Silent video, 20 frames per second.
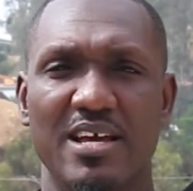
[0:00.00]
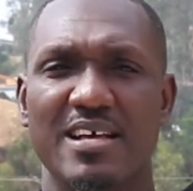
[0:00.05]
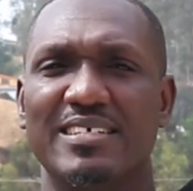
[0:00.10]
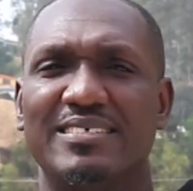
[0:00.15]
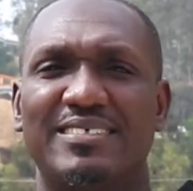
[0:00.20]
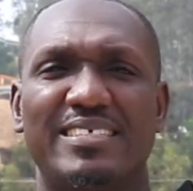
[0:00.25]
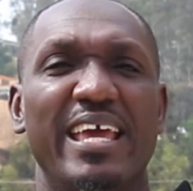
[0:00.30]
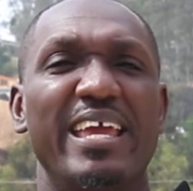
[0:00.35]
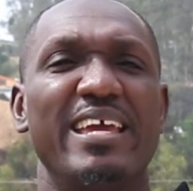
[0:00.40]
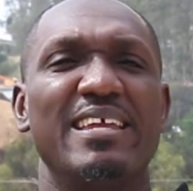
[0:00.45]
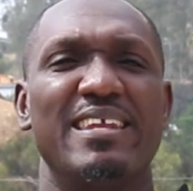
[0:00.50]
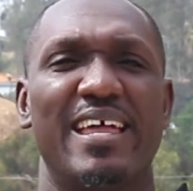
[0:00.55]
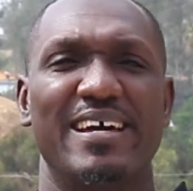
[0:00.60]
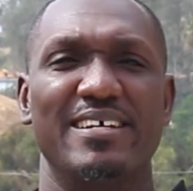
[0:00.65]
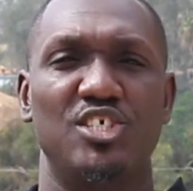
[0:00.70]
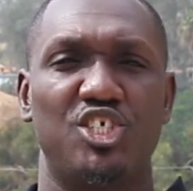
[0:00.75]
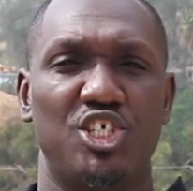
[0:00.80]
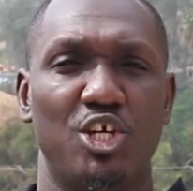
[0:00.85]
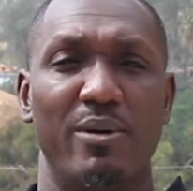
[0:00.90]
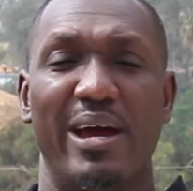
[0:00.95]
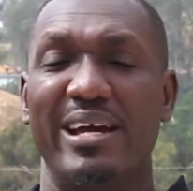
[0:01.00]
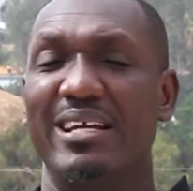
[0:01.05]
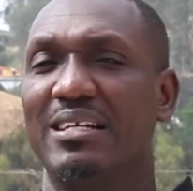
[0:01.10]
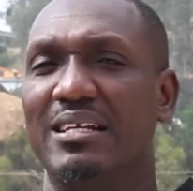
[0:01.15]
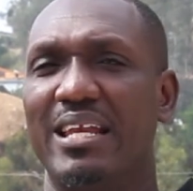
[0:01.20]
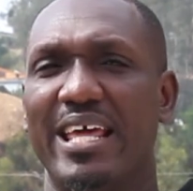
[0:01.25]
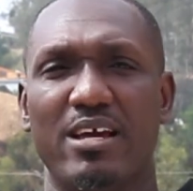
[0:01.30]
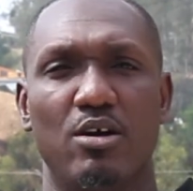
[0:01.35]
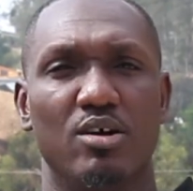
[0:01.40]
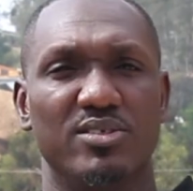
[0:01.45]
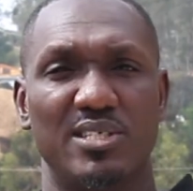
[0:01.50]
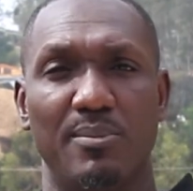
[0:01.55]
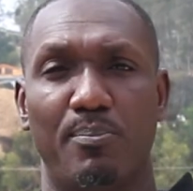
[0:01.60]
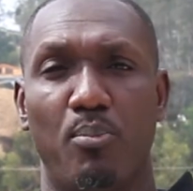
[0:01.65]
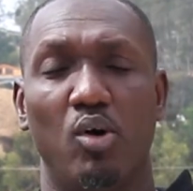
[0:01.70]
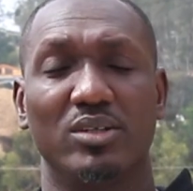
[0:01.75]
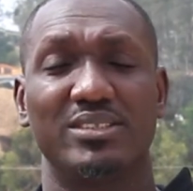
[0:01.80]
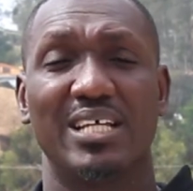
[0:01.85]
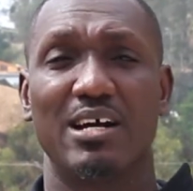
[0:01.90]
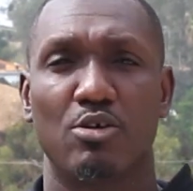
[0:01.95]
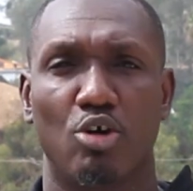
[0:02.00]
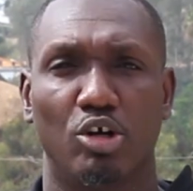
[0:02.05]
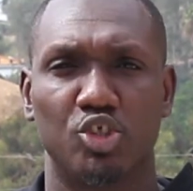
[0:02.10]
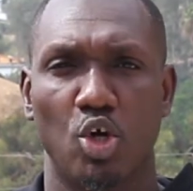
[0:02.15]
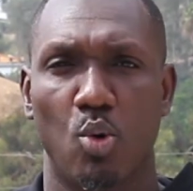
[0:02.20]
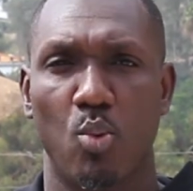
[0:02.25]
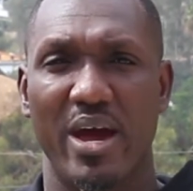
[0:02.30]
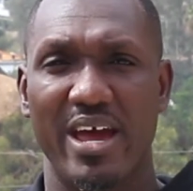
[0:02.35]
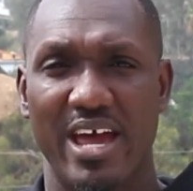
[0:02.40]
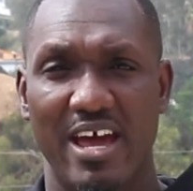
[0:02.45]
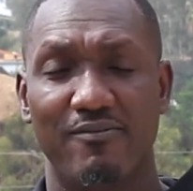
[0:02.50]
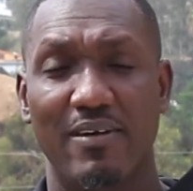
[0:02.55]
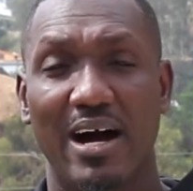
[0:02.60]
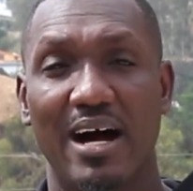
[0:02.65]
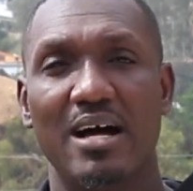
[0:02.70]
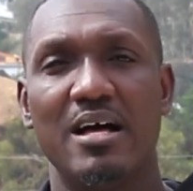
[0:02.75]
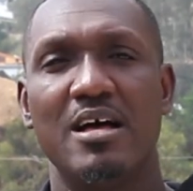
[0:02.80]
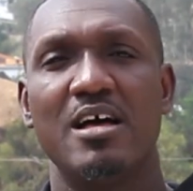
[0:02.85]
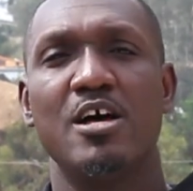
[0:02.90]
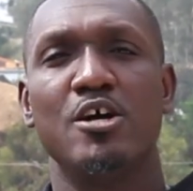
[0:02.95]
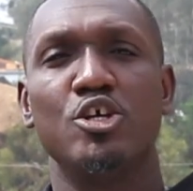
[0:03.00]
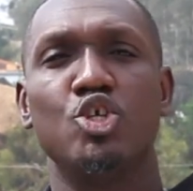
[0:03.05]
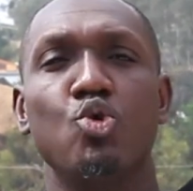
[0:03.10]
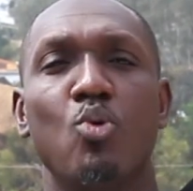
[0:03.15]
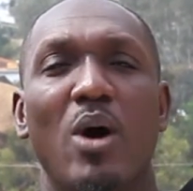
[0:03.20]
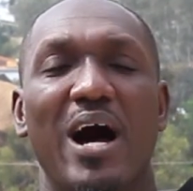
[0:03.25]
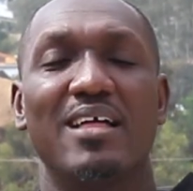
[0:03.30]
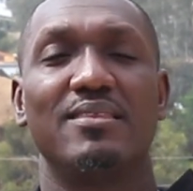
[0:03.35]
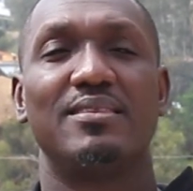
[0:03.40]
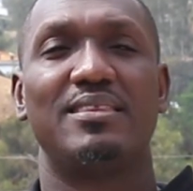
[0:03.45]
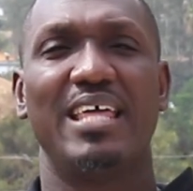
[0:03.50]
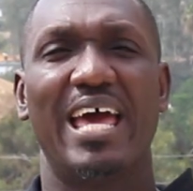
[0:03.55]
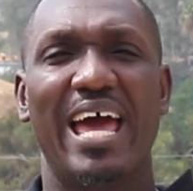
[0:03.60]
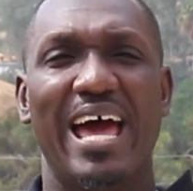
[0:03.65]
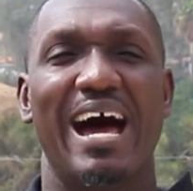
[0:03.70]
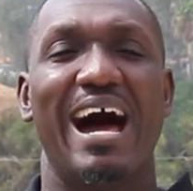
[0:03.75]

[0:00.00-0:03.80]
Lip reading: say in Nigeria, in Lagos, in Port Harcourt, or wherever, you are there.